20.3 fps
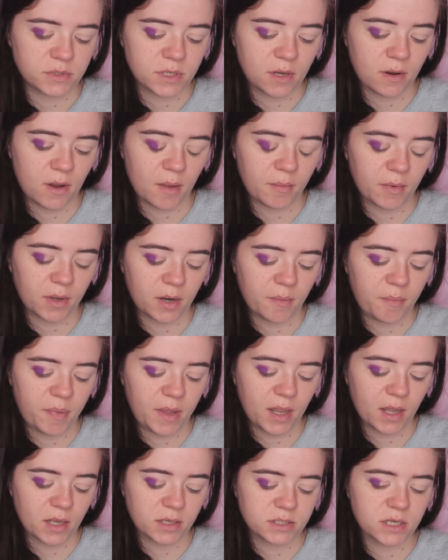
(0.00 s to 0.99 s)
So I'm going to
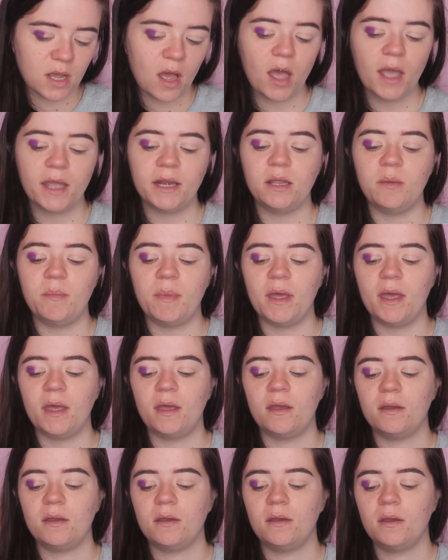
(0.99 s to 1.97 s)
pick a tiny
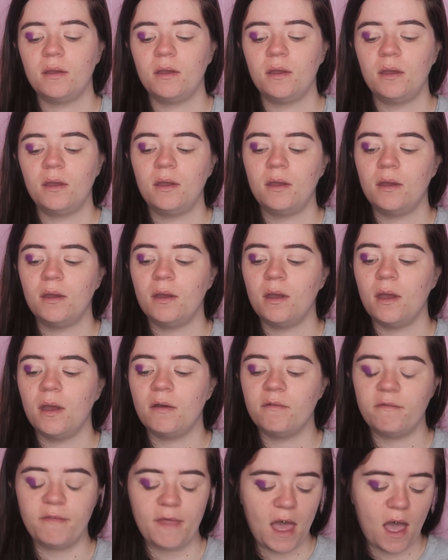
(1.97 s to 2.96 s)
bit
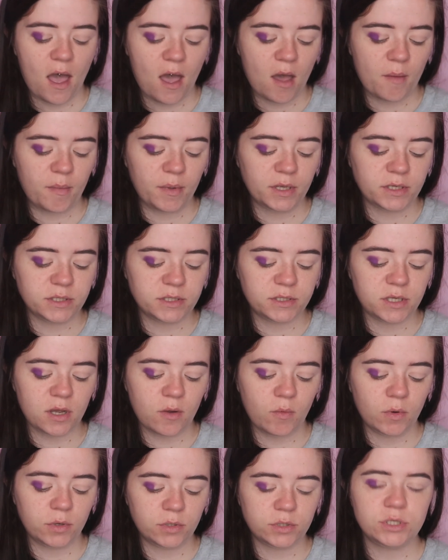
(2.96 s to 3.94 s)
of that up because I
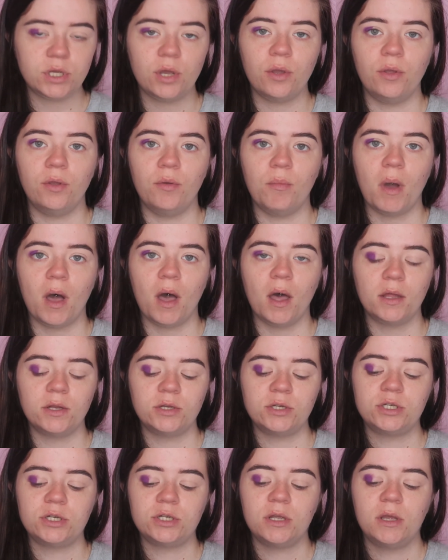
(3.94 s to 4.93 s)
don't want too
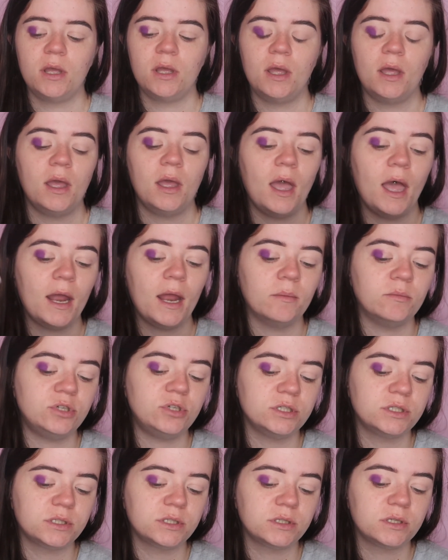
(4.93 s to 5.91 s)
much. And I'm
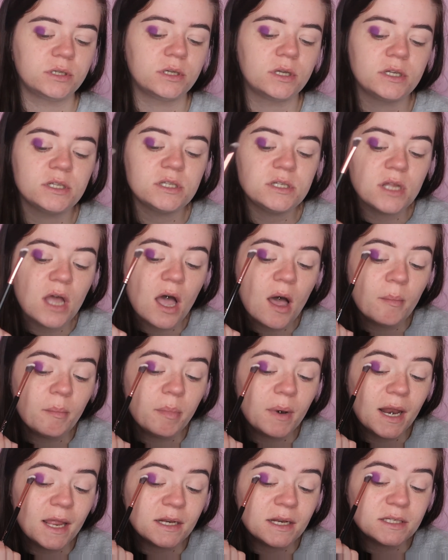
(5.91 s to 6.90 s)
just going to
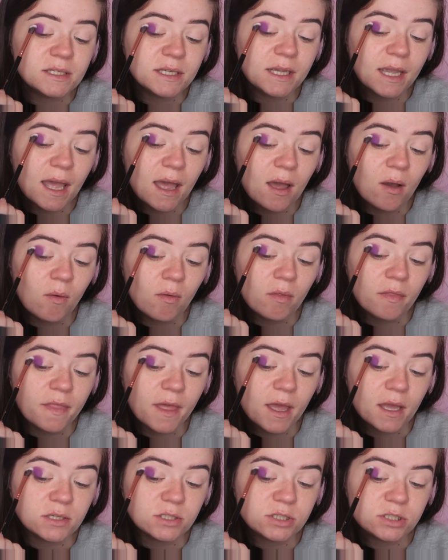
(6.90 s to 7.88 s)
start blending out
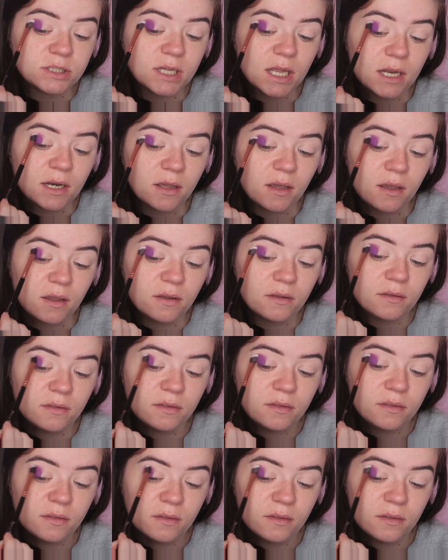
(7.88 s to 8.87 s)
that shadow.